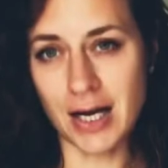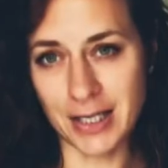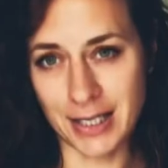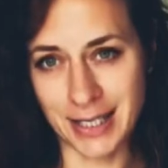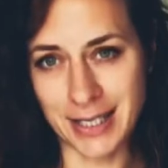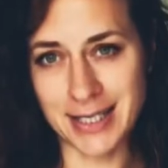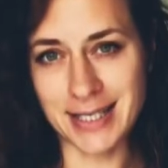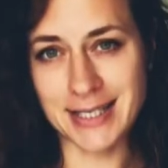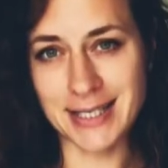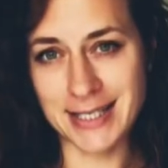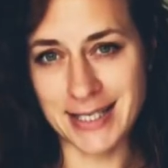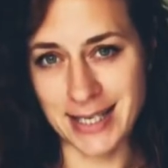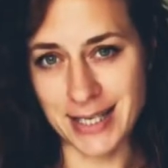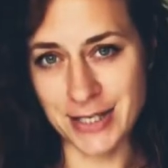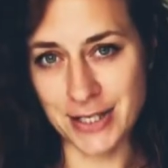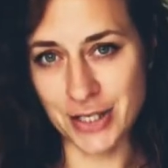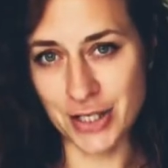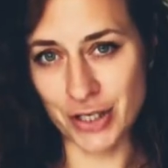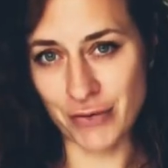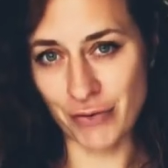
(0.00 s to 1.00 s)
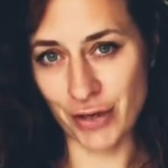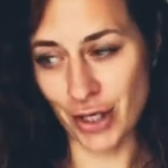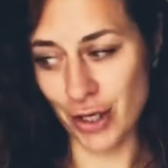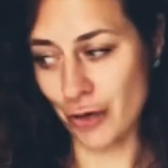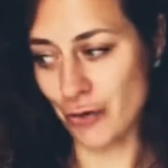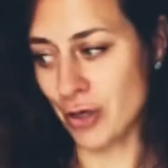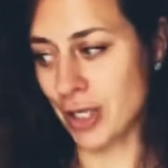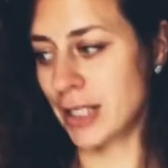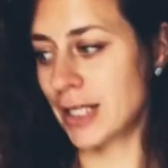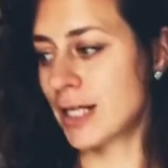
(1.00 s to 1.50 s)
heat sensitive
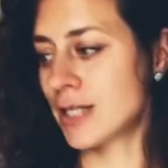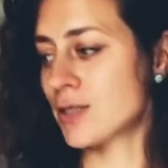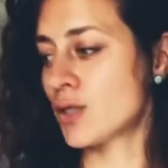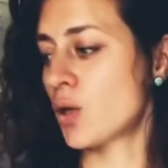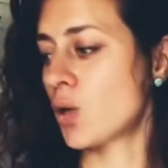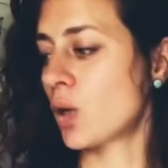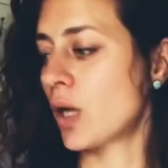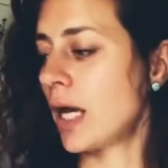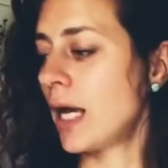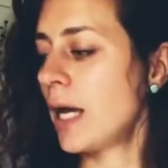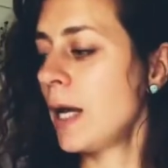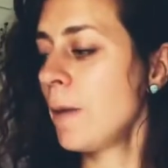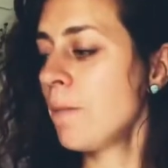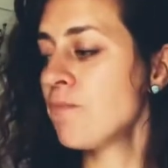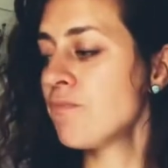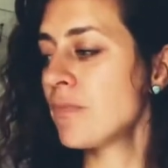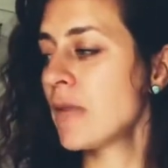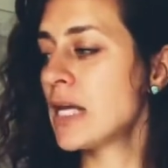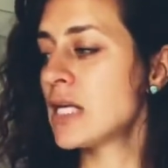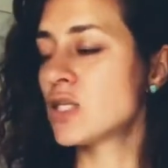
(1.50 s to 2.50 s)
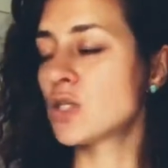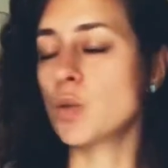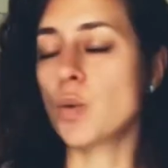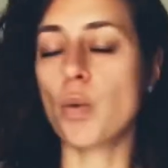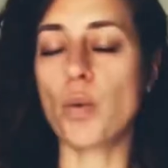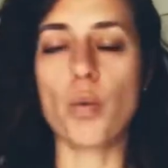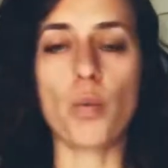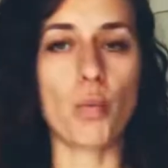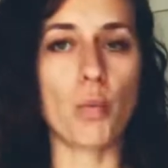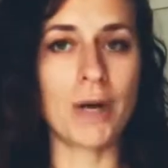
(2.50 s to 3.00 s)
ingredients, okay? So
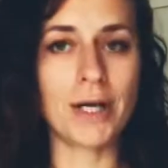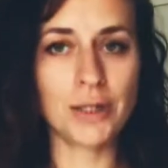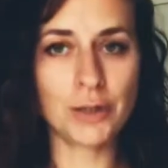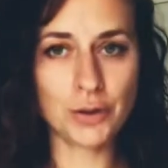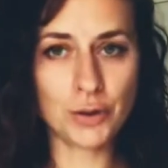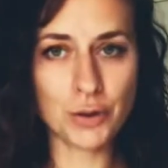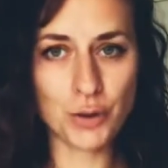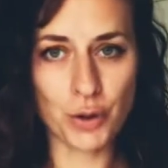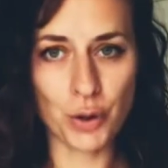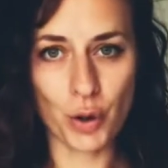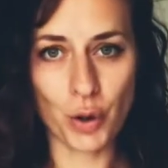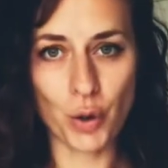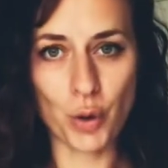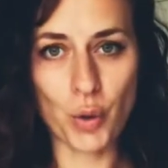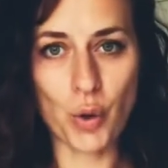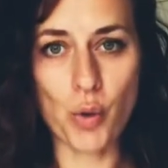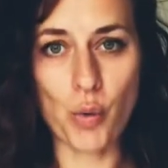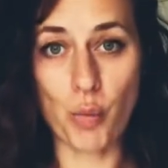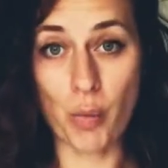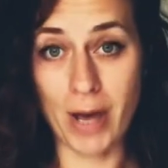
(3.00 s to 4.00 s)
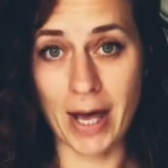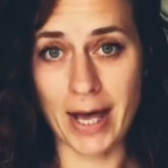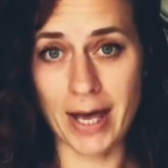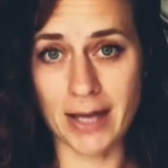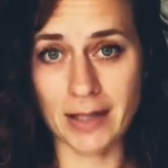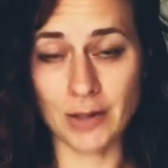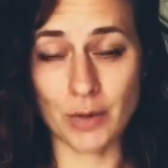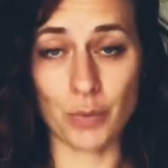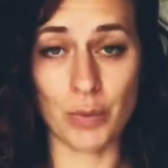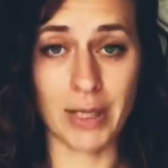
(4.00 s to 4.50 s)
when to know
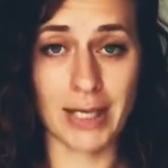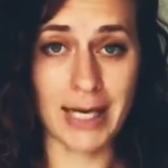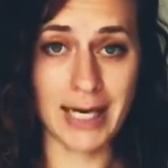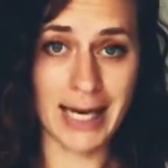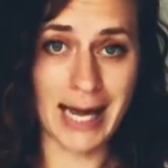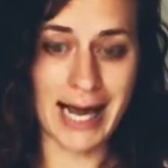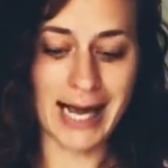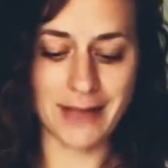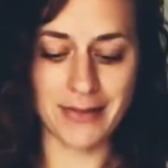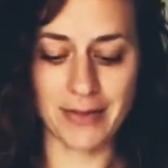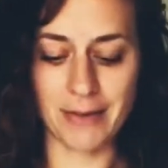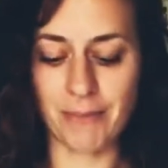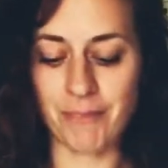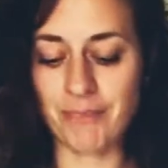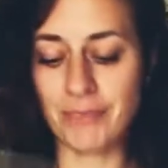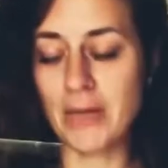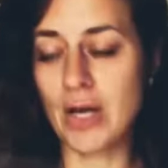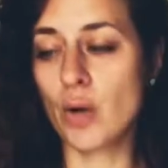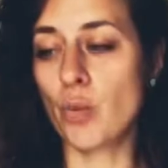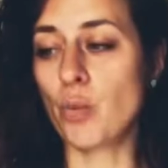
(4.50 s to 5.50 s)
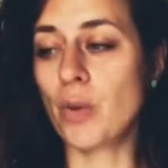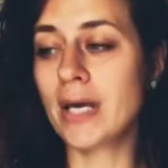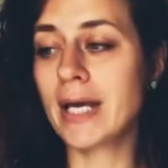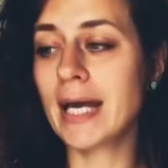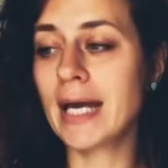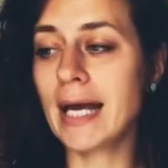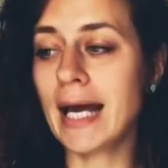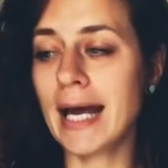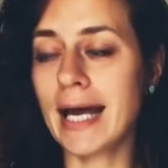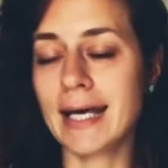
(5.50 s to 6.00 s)
when we can add them? We
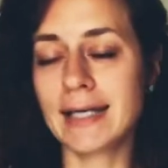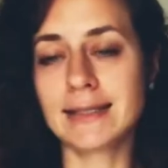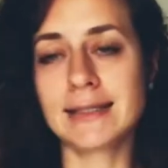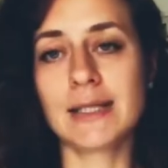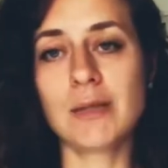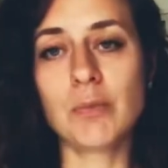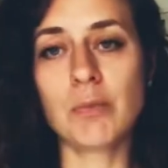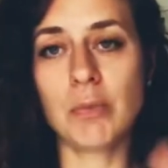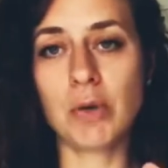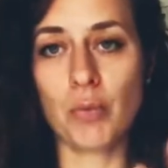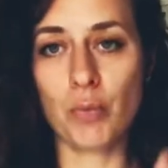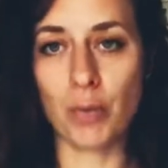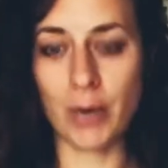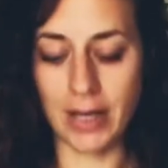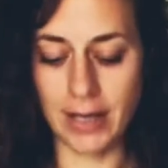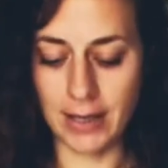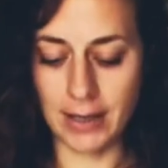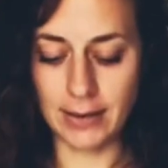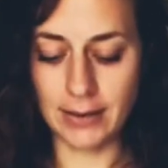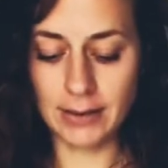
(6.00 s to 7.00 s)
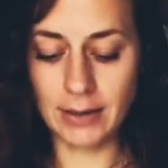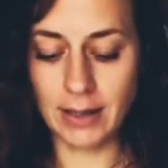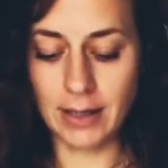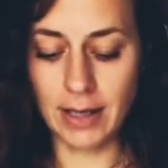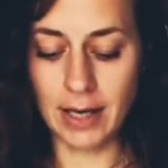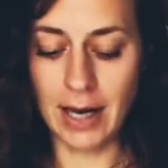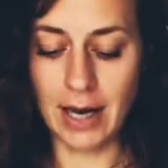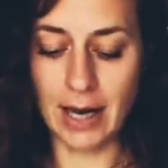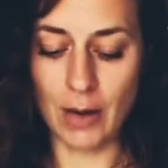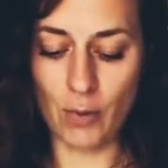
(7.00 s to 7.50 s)
can add them when
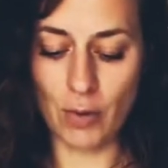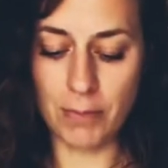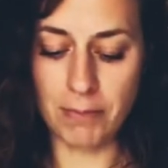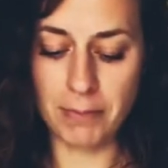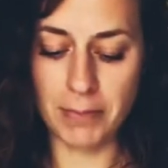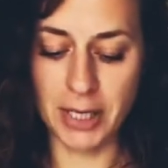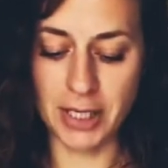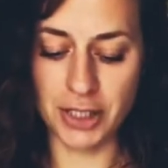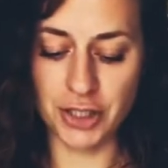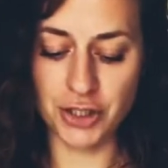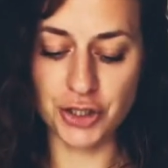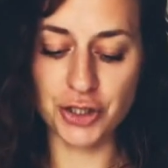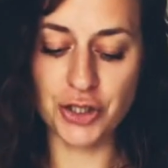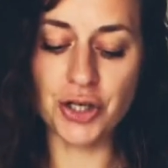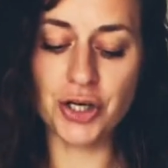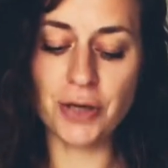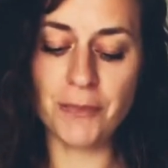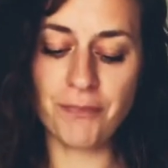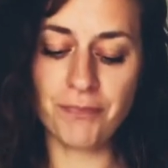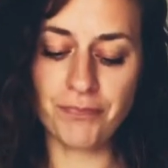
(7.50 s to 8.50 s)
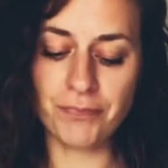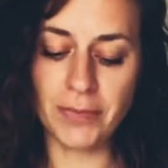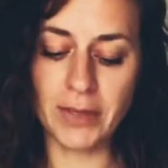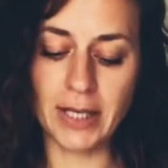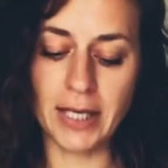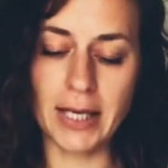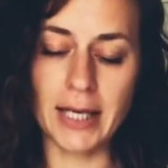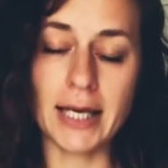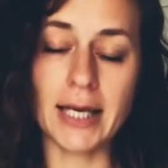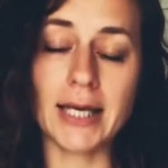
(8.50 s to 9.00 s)
our mixture
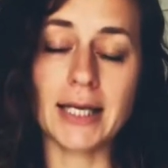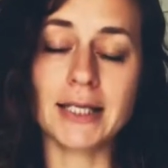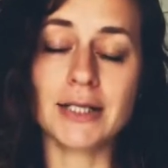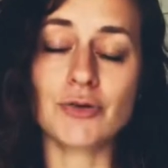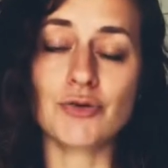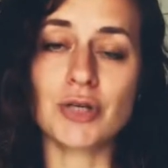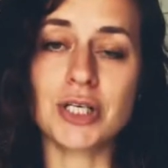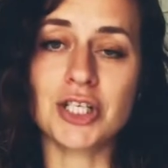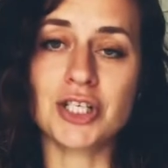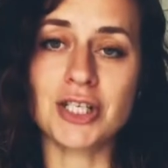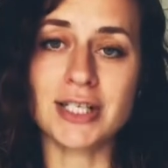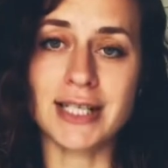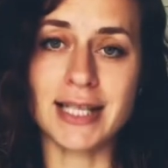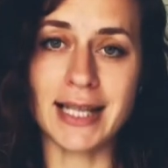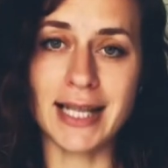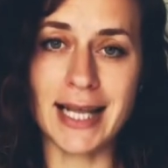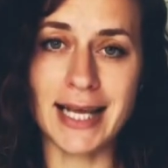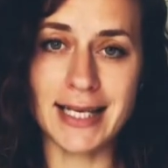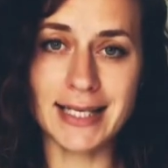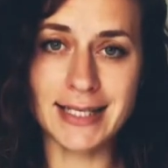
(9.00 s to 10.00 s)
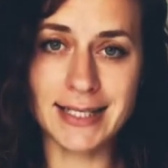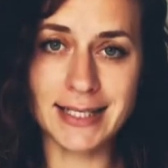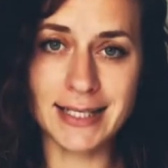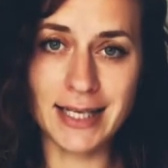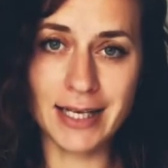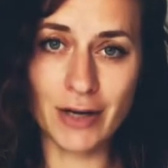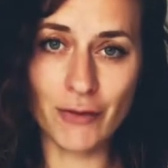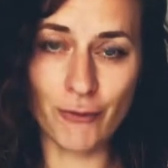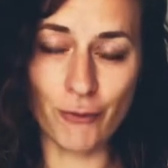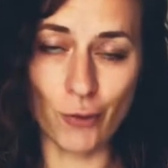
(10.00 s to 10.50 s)
it reaches less
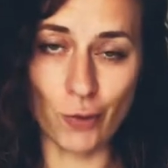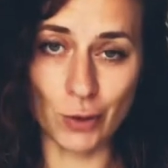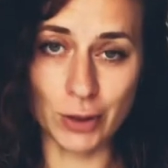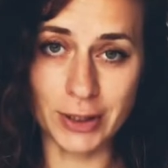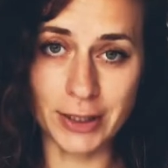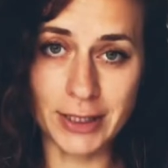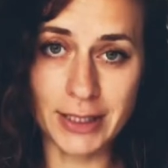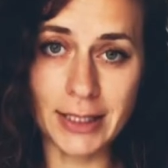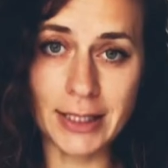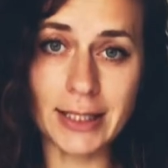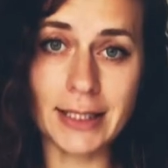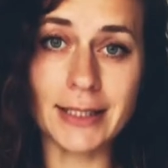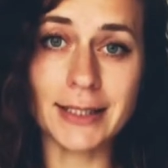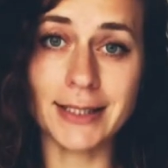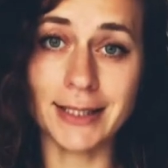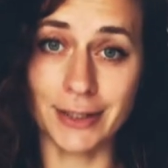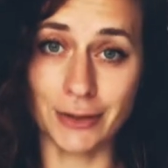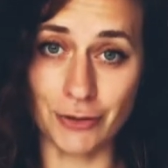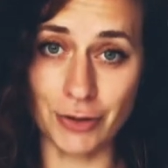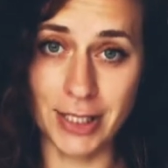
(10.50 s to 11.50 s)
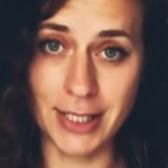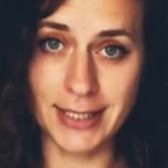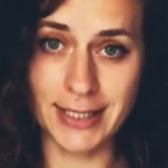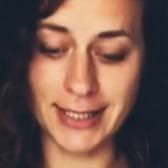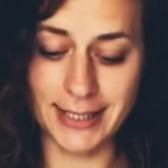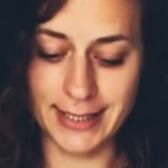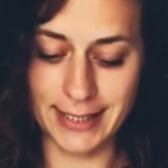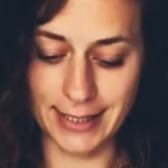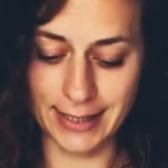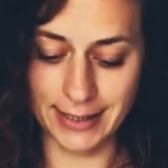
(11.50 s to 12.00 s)
than 40 degrees
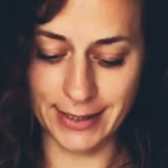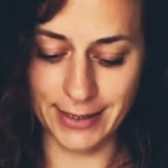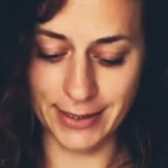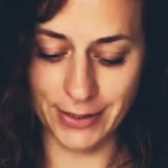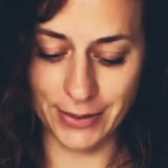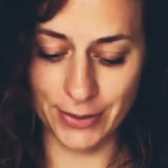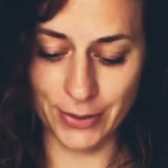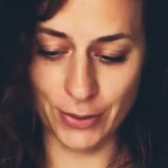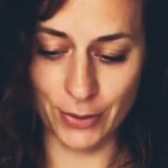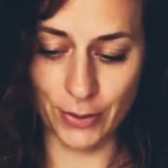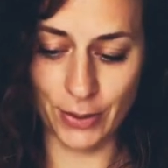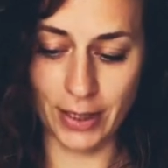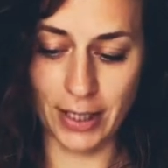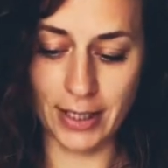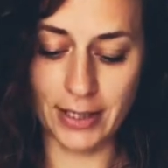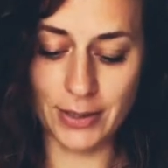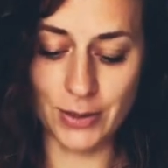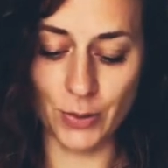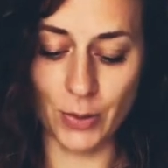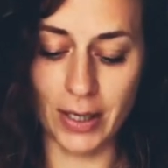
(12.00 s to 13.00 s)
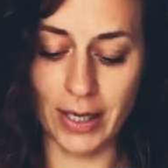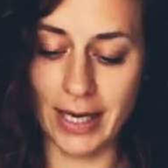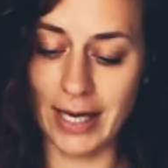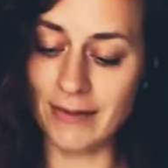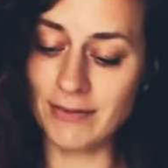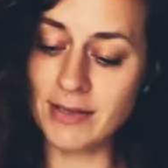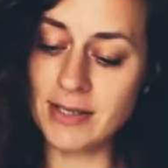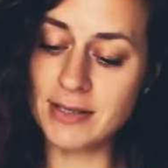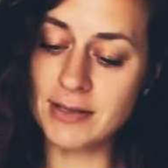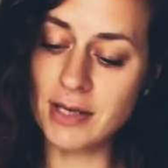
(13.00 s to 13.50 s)
Celsius, okay? So I
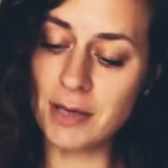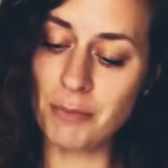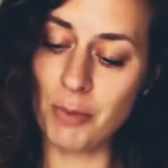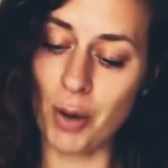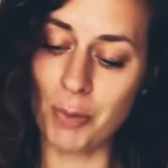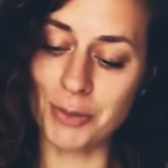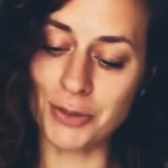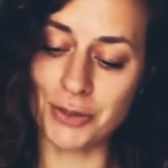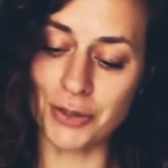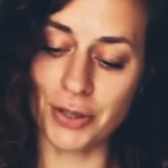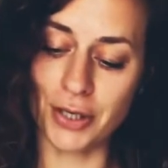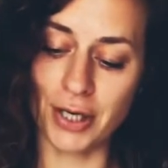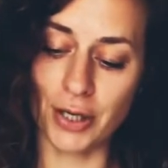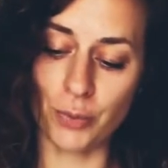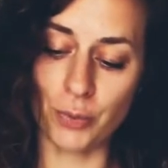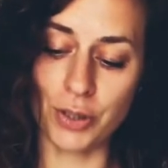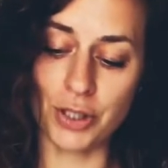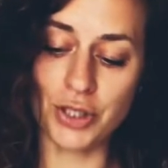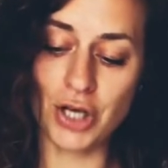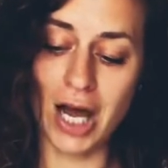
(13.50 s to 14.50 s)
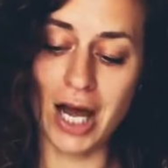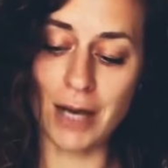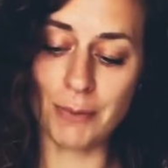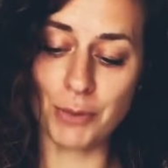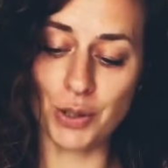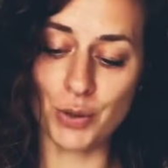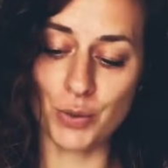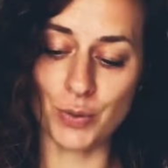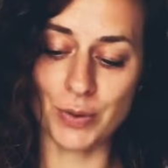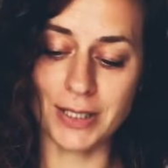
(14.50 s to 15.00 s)
have this thermometer here, which I'm
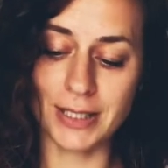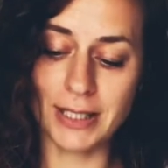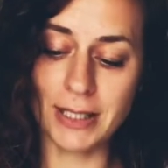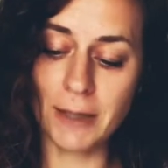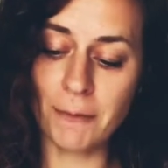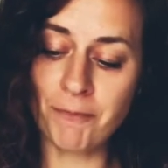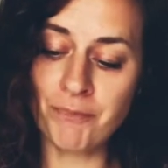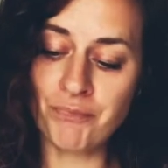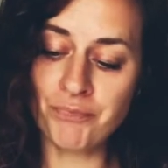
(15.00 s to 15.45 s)
using